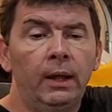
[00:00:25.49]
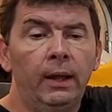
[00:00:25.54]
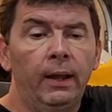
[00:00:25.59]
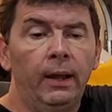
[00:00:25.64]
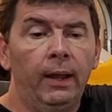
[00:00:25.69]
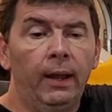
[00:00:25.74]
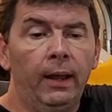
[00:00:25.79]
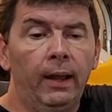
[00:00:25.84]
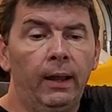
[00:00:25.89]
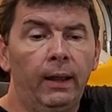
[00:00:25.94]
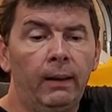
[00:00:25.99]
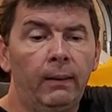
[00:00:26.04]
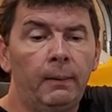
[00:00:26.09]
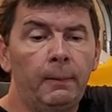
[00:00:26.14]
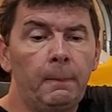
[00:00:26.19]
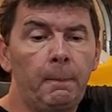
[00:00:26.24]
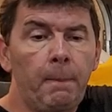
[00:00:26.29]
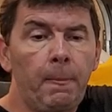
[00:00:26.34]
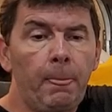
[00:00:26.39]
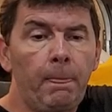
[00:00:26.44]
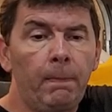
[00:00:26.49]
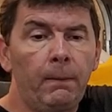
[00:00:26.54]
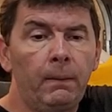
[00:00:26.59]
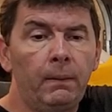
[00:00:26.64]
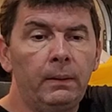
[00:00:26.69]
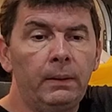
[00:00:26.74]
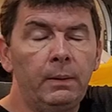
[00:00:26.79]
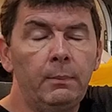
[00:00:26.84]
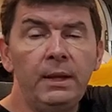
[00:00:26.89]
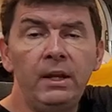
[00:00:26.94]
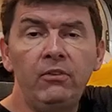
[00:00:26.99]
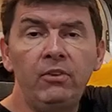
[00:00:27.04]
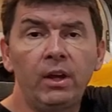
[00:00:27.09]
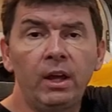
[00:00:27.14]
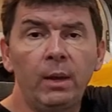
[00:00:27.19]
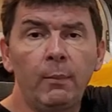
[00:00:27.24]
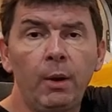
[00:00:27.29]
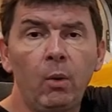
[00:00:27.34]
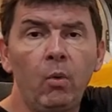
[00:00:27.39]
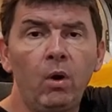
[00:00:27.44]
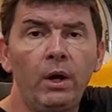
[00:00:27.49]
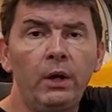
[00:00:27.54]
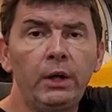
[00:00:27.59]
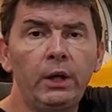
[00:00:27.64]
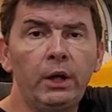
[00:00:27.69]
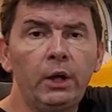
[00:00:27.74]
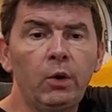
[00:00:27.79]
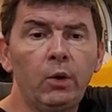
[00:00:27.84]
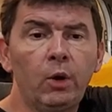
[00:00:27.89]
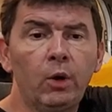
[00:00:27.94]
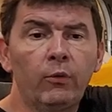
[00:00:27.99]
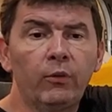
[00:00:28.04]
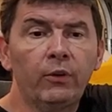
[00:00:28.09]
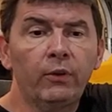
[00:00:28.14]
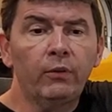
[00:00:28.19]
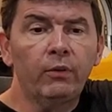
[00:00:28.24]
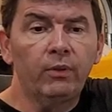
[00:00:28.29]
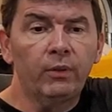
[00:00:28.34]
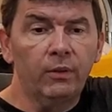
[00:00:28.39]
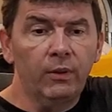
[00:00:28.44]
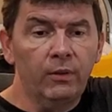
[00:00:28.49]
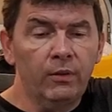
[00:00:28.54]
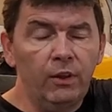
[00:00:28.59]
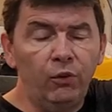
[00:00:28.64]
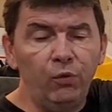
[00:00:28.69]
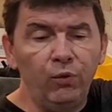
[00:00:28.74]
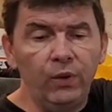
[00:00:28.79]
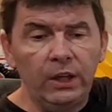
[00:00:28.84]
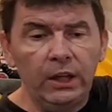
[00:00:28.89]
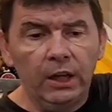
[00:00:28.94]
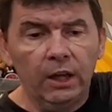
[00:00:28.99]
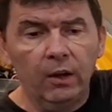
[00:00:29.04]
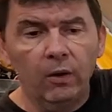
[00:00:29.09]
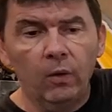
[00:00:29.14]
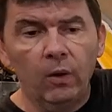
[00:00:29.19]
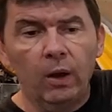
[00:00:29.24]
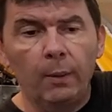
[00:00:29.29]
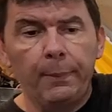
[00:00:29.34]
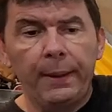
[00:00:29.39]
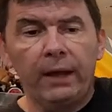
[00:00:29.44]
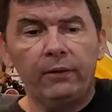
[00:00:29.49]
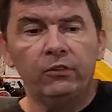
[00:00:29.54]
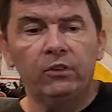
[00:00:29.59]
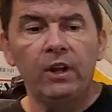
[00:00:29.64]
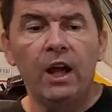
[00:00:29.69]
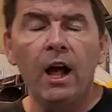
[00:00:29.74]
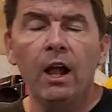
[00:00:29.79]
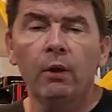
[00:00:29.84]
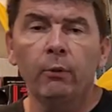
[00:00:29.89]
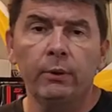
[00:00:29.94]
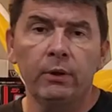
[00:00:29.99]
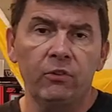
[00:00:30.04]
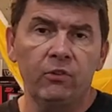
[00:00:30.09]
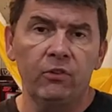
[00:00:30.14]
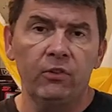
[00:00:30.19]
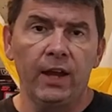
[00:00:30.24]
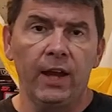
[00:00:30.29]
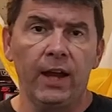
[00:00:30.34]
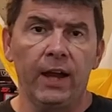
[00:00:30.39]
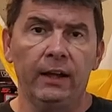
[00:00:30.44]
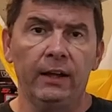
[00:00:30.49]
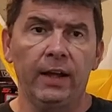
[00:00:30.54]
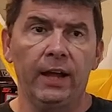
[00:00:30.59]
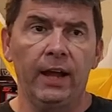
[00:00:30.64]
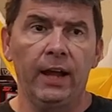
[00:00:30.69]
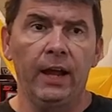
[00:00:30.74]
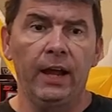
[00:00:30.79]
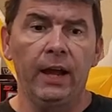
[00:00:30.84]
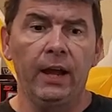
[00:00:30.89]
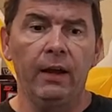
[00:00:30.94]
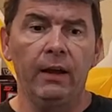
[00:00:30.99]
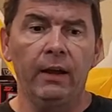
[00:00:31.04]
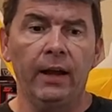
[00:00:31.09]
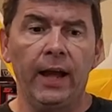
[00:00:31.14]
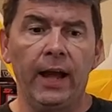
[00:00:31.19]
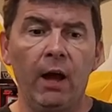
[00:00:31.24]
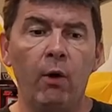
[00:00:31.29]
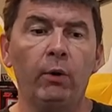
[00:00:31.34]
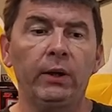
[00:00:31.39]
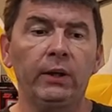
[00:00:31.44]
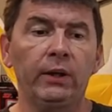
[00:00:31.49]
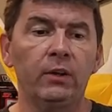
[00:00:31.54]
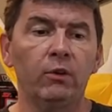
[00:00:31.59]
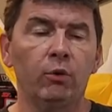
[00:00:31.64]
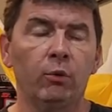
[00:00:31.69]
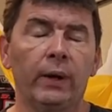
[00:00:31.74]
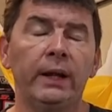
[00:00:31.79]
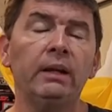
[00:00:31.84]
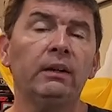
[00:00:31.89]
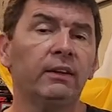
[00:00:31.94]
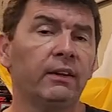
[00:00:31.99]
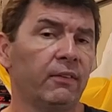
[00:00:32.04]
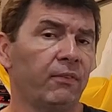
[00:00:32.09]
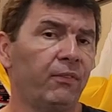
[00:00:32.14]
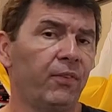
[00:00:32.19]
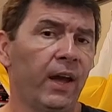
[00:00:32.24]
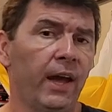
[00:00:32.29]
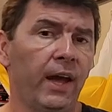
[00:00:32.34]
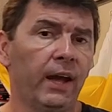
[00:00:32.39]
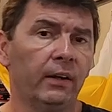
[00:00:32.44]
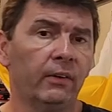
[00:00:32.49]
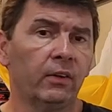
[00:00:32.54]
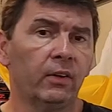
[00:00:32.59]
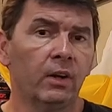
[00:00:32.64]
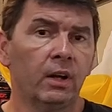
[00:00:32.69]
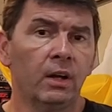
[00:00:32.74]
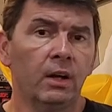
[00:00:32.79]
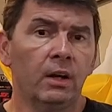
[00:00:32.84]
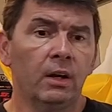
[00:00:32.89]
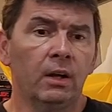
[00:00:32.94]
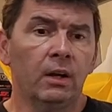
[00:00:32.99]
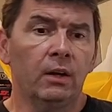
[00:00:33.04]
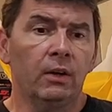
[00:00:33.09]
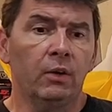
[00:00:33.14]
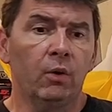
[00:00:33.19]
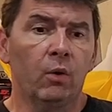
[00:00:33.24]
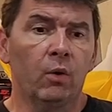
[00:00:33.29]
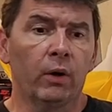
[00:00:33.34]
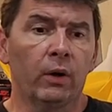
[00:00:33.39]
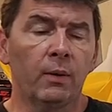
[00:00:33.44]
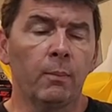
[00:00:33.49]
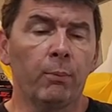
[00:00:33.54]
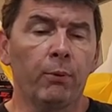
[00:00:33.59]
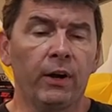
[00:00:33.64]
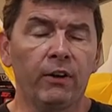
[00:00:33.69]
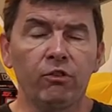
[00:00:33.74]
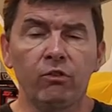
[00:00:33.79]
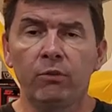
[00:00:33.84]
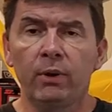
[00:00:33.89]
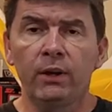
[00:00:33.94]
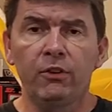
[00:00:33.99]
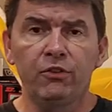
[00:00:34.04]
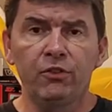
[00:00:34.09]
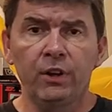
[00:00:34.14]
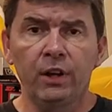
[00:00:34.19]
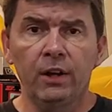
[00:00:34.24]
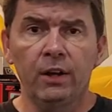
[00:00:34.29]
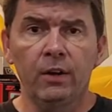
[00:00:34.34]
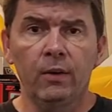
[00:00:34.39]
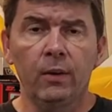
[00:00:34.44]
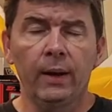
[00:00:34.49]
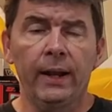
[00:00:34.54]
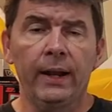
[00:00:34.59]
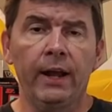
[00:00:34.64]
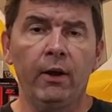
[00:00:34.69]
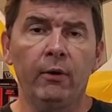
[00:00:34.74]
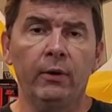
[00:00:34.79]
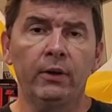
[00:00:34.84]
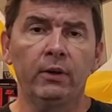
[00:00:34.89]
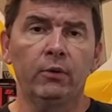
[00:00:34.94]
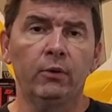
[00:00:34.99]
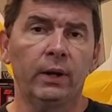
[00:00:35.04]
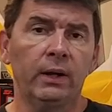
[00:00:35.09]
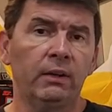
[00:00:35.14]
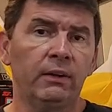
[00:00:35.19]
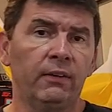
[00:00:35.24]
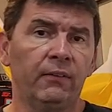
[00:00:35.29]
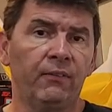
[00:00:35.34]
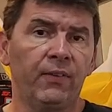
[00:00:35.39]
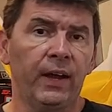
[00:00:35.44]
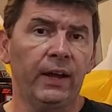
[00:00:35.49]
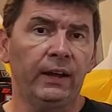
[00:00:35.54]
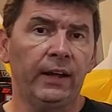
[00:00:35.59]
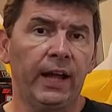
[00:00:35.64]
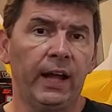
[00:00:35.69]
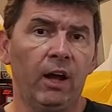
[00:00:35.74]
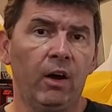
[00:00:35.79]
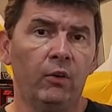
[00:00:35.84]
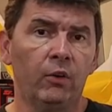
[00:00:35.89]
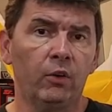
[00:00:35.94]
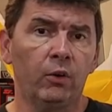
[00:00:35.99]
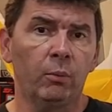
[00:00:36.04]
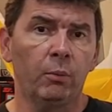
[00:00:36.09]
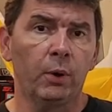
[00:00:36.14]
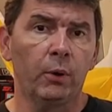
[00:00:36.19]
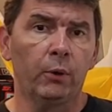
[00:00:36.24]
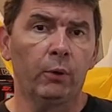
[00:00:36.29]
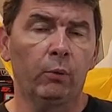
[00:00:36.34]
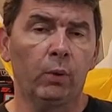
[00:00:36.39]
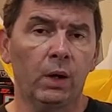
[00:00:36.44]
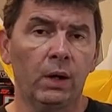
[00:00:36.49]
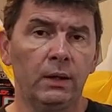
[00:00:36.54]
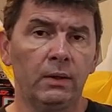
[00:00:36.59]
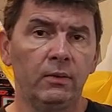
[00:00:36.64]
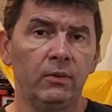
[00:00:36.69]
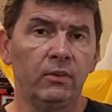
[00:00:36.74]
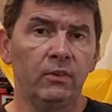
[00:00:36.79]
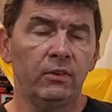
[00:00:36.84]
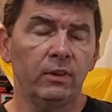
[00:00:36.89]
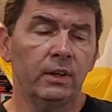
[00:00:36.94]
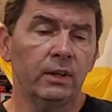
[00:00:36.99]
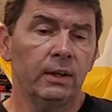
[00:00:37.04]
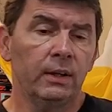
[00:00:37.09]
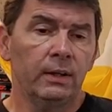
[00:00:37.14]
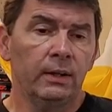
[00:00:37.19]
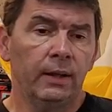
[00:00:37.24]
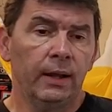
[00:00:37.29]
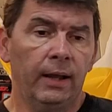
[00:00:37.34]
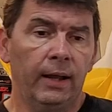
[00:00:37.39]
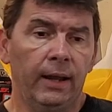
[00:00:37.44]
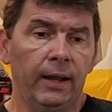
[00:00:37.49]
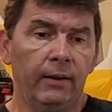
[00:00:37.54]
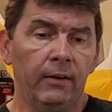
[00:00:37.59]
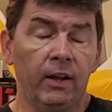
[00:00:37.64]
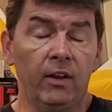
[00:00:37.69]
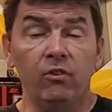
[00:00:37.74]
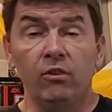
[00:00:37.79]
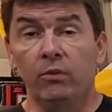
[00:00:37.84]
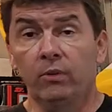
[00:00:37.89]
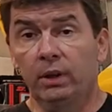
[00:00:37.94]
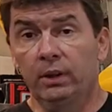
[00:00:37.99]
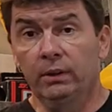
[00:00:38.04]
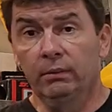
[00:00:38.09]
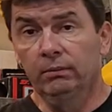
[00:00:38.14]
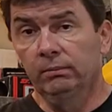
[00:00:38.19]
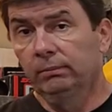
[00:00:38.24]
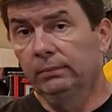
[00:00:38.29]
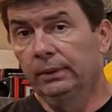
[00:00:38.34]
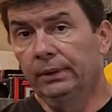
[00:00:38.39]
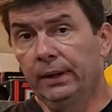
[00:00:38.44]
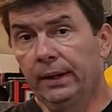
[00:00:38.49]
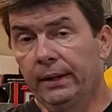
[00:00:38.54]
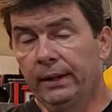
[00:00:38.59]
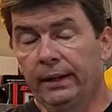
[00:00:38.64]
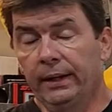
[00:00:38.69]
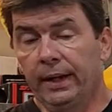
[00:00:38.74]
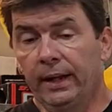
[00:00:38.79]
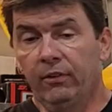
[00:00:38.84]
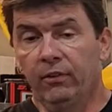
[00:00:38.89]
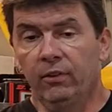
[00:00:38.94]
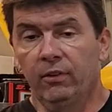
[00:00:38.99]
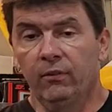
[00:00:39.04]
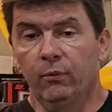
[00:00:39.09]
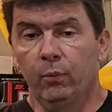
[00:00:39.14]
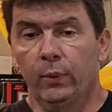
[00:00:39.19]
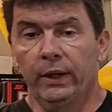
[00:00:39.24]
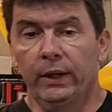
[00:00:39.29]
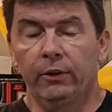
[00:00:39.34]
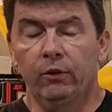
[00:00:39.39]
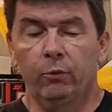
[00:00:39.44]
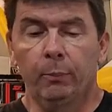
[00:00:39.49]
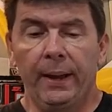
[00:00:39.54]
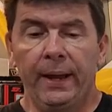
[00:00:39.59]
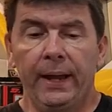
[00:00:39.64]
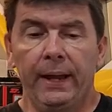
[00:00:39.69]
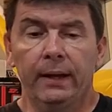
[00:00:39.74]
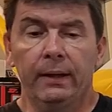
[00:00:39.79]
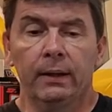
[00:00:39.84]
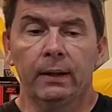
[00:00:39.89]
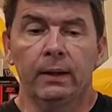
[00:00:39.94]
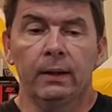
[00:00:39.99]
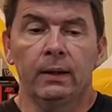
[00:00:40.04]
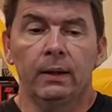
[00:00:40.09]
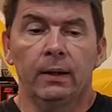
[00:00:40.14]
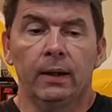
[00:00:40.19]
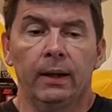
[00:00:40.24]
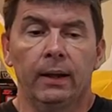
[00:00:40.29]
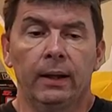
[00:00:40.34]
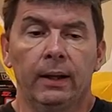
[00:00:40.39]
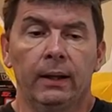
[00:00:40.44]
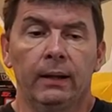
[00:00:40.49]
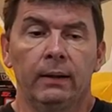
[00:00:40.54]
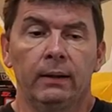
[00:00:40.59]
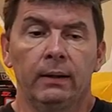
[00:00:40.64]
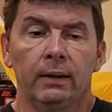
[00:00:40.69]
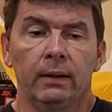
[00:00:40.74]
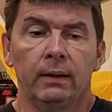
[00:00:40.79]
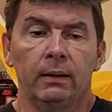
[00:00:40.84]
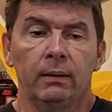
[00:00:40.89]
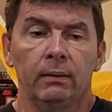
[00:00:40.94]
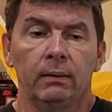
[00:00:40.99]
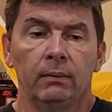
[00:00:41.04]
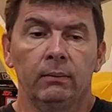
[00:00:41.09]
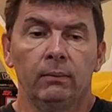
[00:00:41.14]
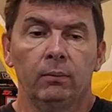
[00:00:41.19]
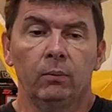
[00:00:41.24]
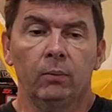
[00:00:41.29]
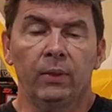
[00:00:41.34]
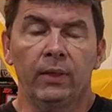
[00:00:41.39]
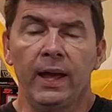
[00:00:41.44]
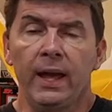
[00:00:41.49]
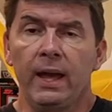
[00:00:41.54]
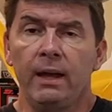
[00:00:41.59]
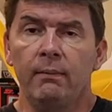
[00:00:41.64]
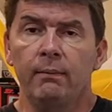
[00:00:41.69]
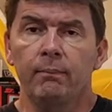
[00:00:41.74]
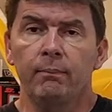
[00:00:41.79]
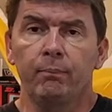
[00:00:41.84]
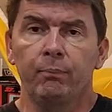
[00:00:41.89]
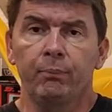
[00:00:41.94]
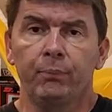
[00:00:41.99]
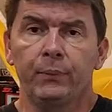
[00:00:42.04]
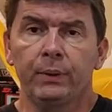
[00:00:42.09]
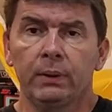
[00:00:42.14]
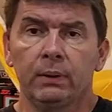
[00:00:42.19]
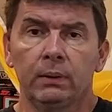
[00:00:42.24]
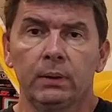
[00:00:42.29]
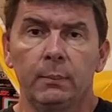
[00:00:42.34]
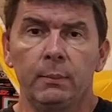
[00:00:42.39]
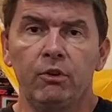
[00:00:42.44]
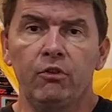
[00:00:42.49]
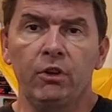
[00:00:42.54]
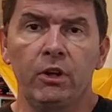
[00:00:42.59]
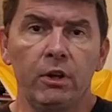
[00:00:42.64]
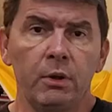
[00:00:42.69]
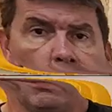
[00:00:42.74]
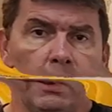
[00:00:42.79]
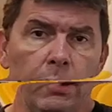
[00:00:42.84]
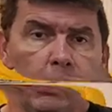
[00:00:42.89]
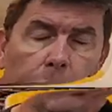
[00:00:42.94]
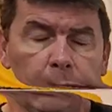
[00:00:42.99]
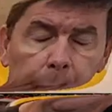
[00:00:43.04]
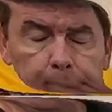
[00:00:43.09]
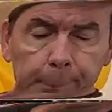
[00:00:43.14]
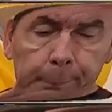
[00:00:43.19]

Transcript: And in the meantime, I wanted to go over, in this video, about tolerance stack and how it can greatly affect your compression ratio and how it can greatly affect how your motor runs and doesn't run in, in a case of when it goes bad. And uh, with that, let me show you the motor.